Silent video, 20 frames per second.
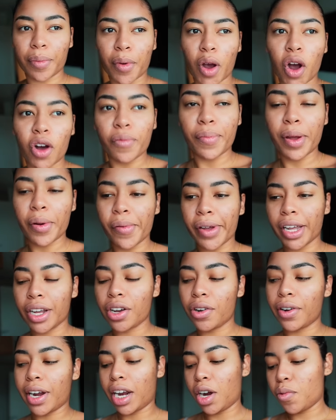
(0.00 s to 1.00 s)
I'm hoping we can
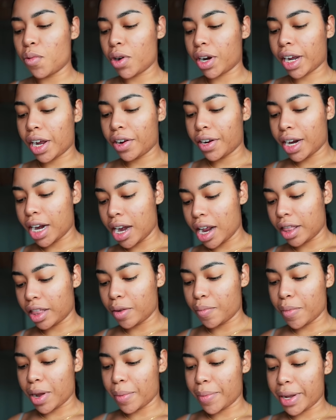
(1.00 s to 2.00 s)
go get a workout in and
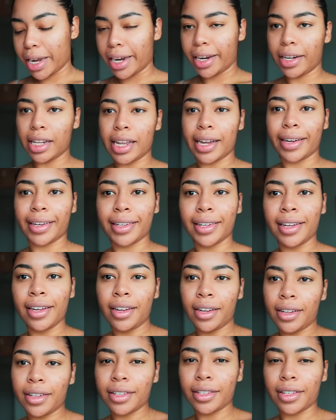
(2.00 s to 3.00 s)
then maybe get like
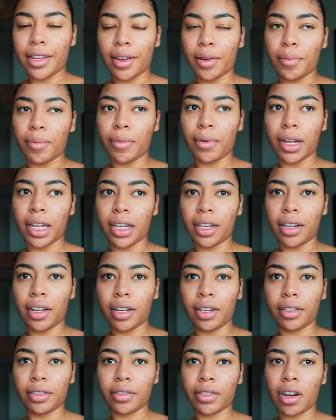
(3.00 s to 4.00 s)
some
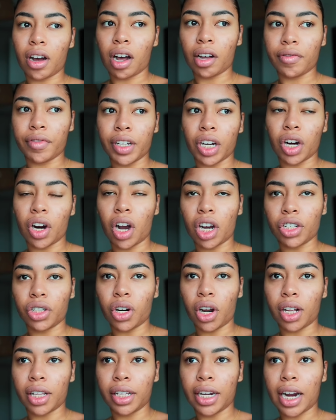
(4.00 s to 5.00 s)
coffee or hot
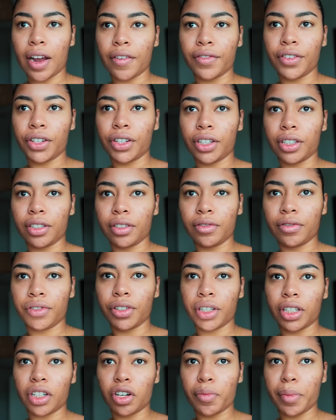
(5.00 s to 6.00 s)
chocolate after, for
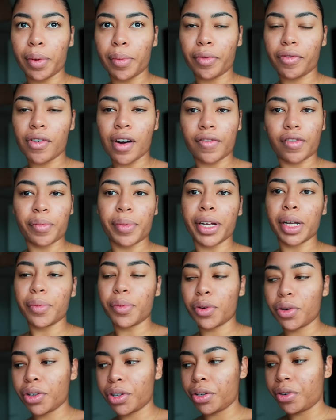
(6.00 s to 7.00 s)
a little bit before I have to pick up
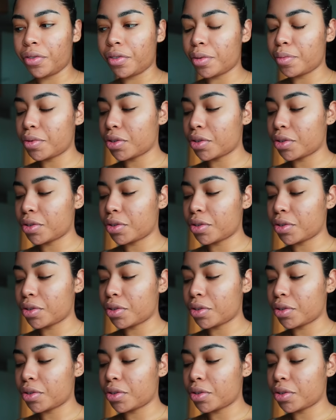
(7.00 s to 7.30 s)
Crew from